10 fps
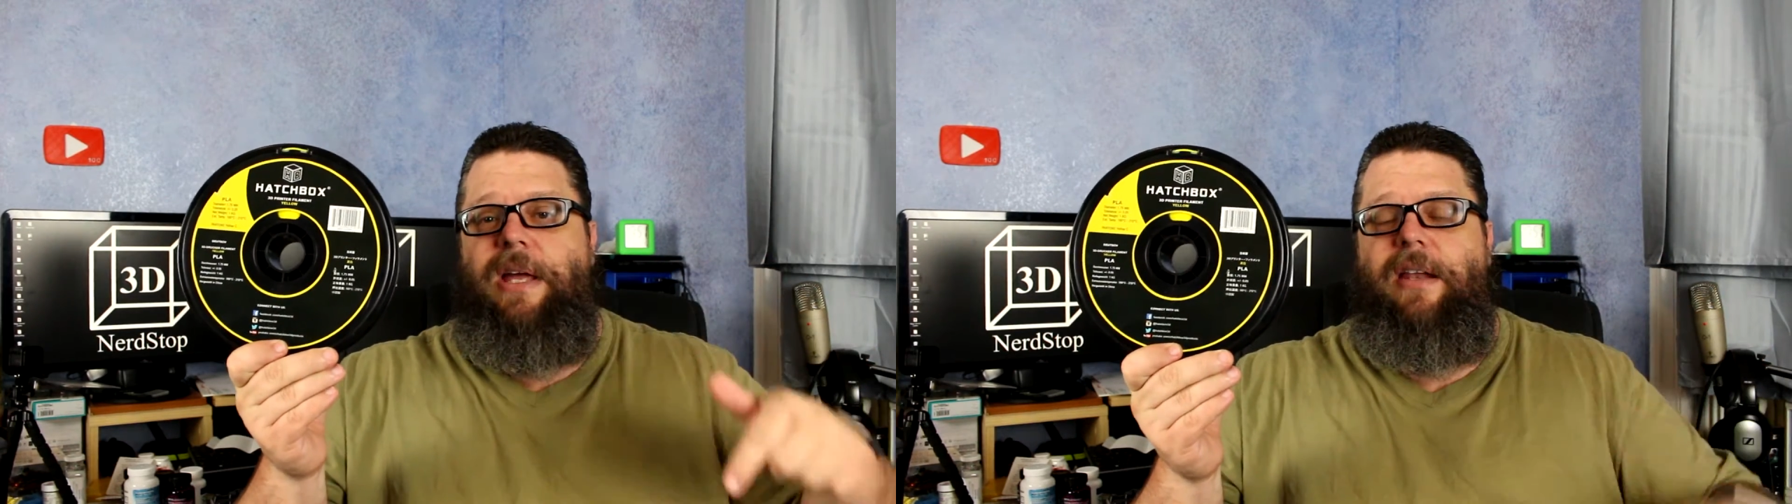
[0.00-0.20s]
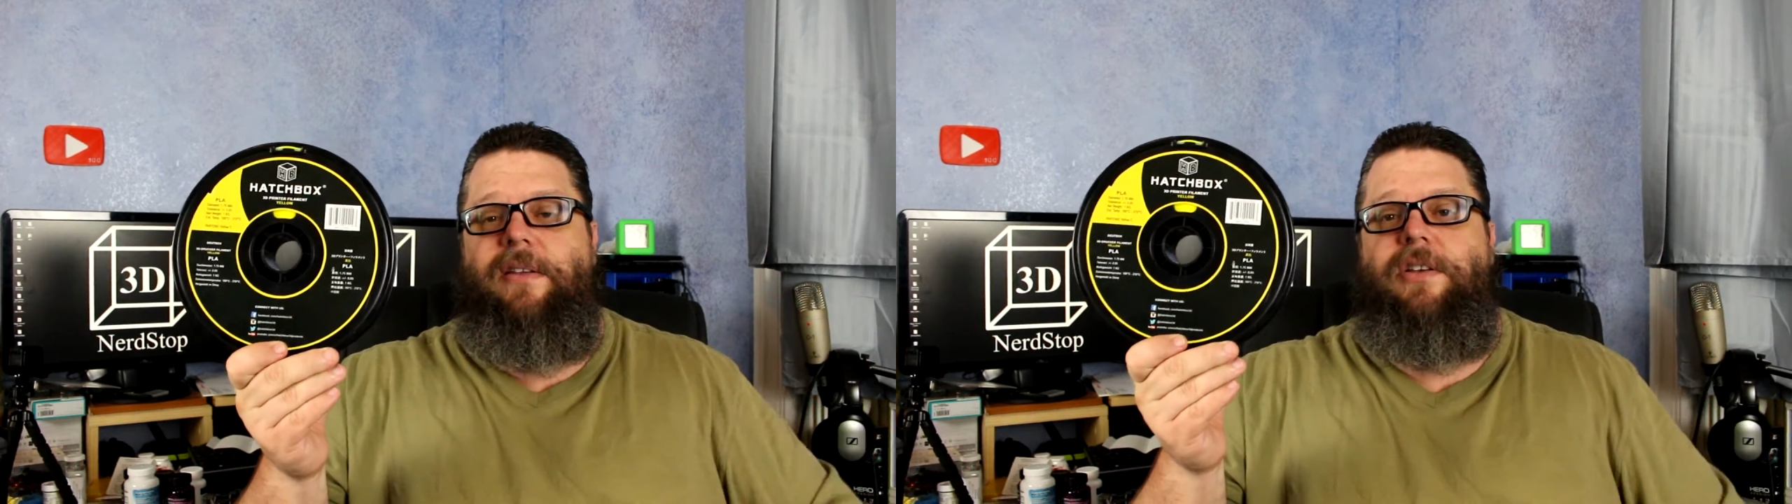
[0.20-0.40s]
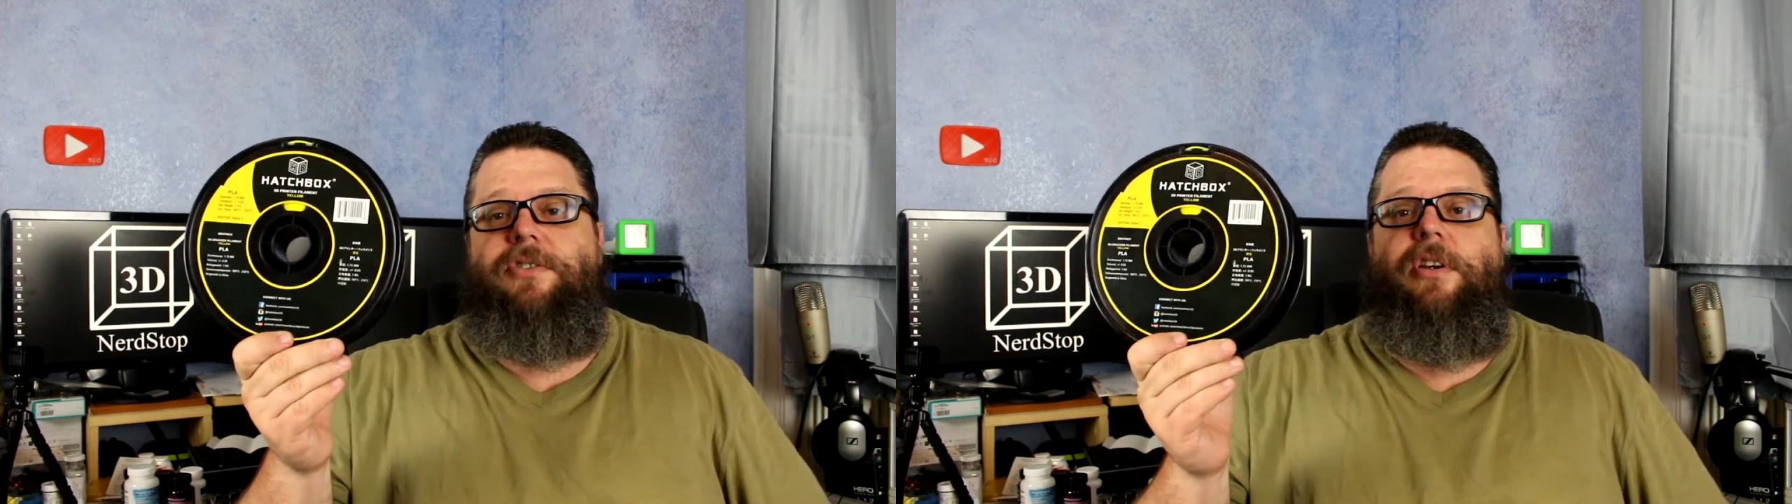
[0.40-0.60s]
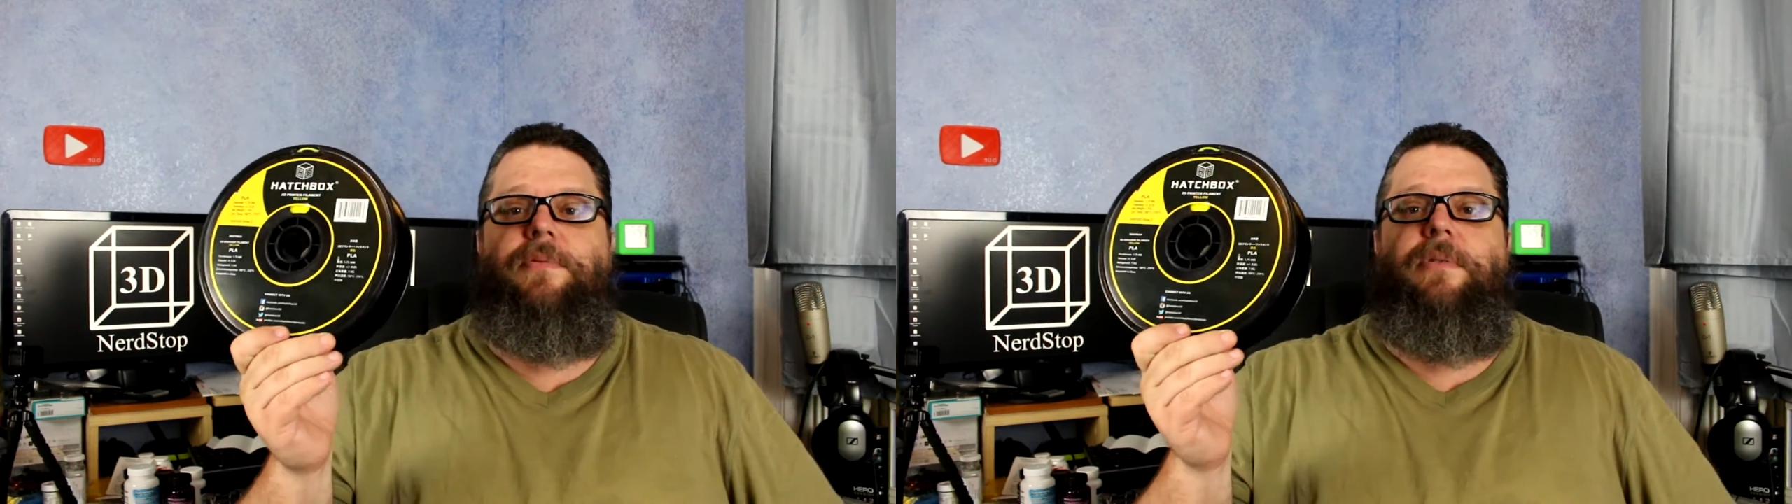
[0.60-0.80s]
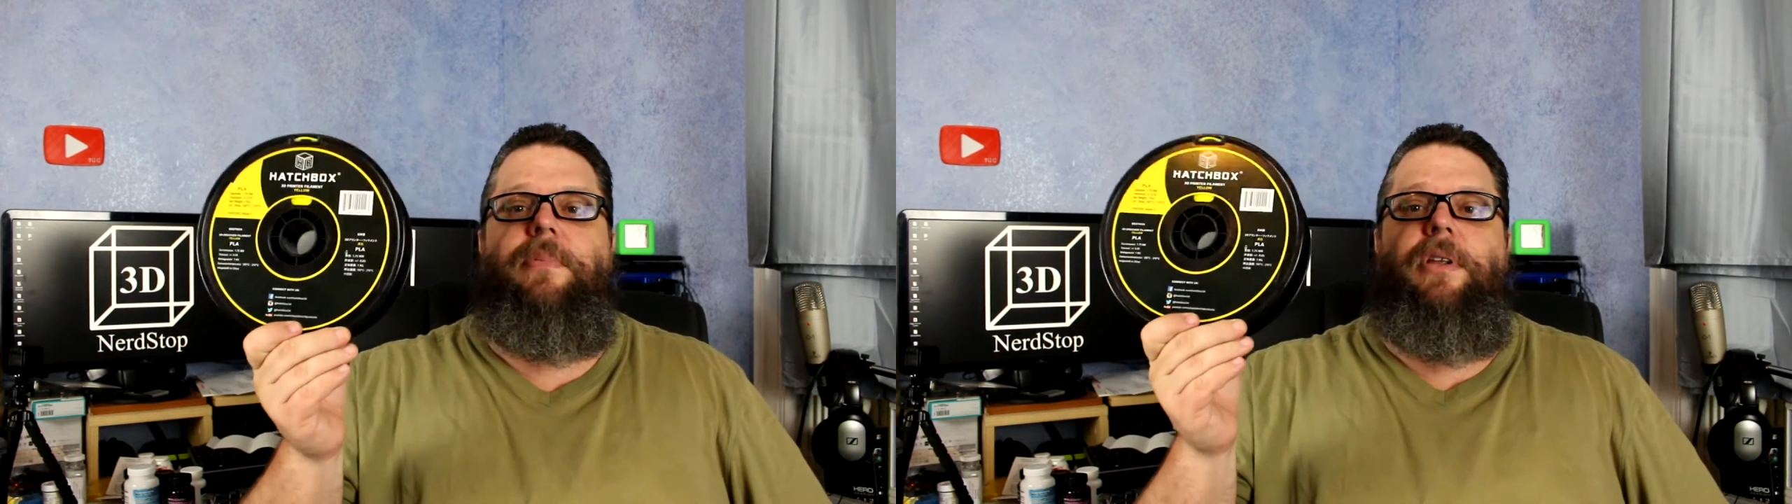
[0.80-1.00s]
down in the
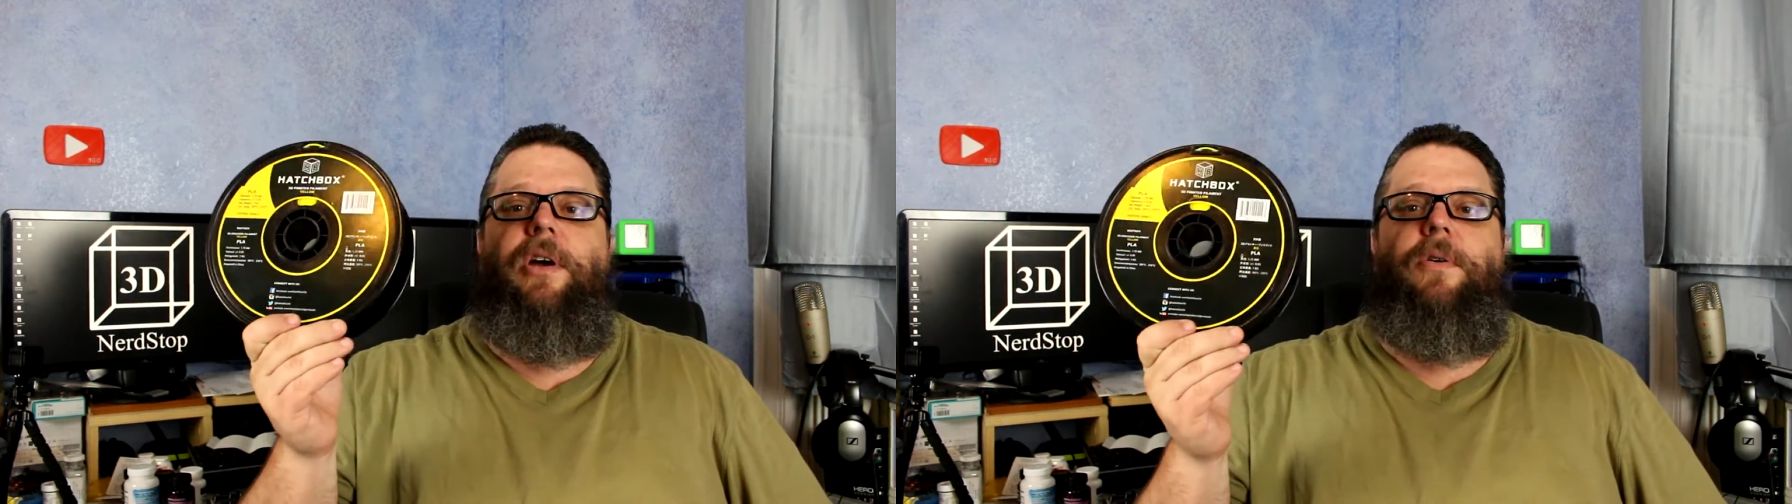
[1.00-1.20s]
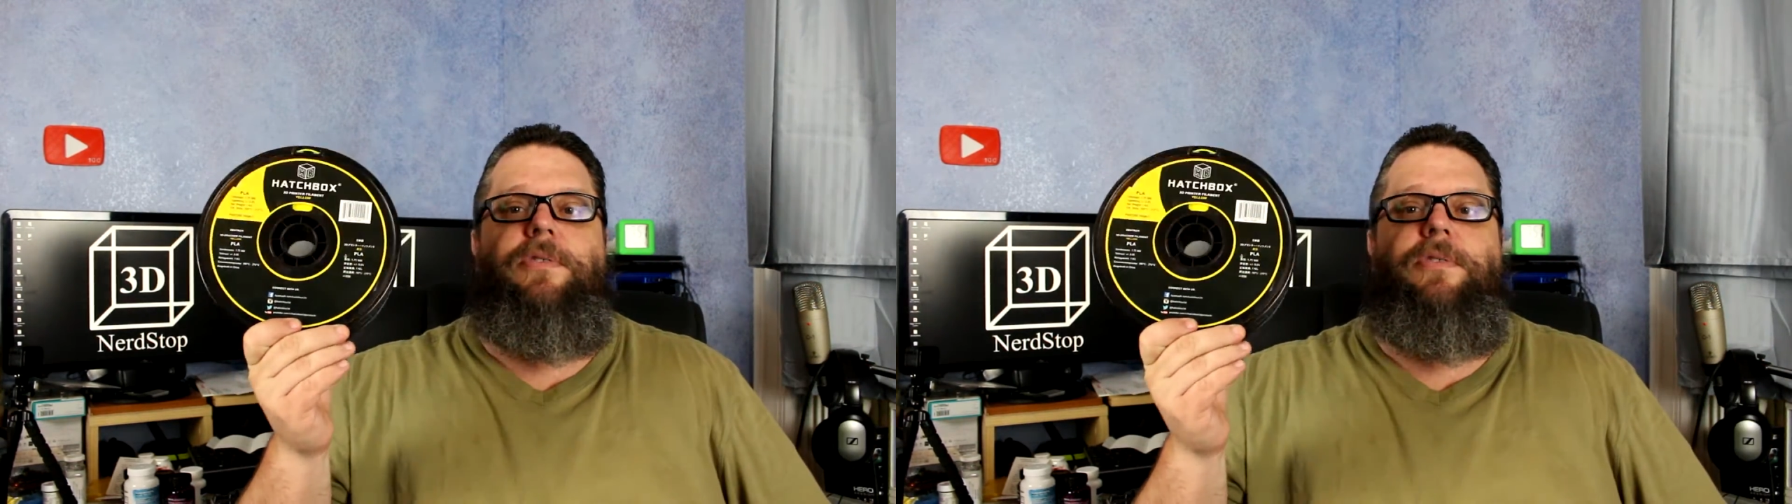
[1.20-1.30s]
description below,